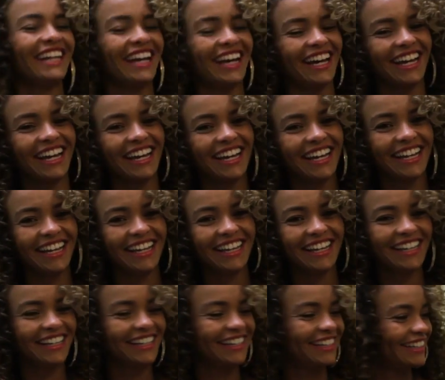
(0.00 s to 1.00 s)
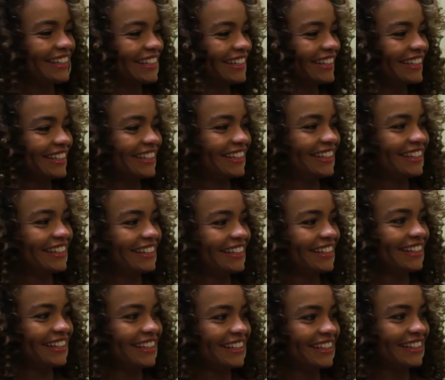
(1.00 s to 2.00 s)

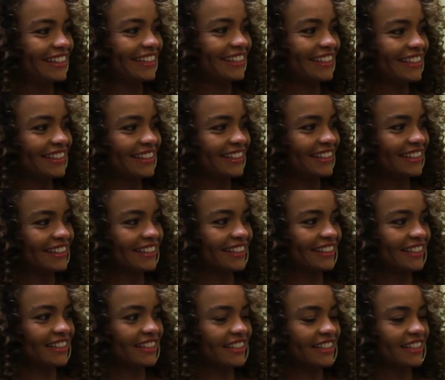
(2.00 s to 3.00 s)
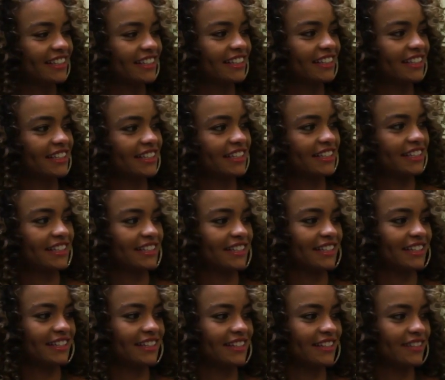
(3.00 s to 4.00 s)

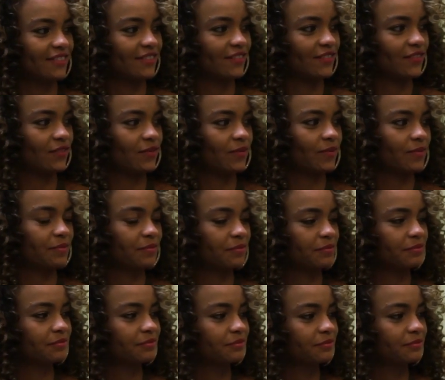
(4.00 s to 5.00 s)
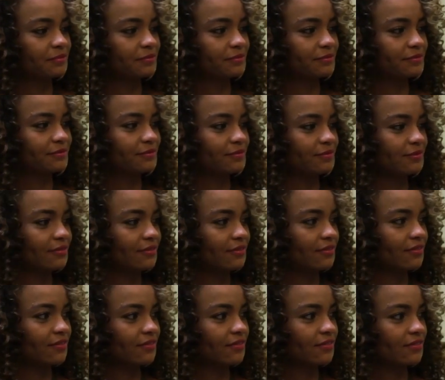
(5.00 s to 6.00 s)

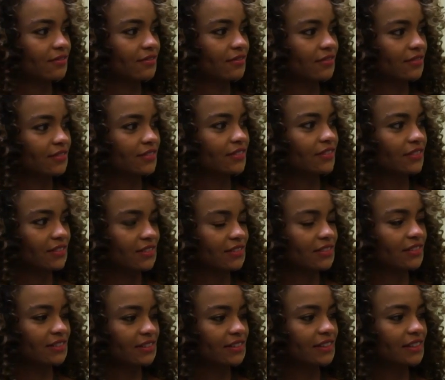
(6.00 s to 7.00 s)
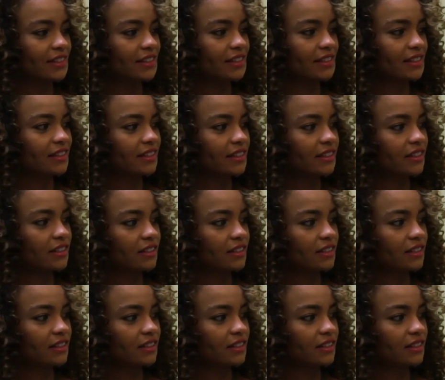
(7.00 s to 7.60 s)
The person shown says nothing.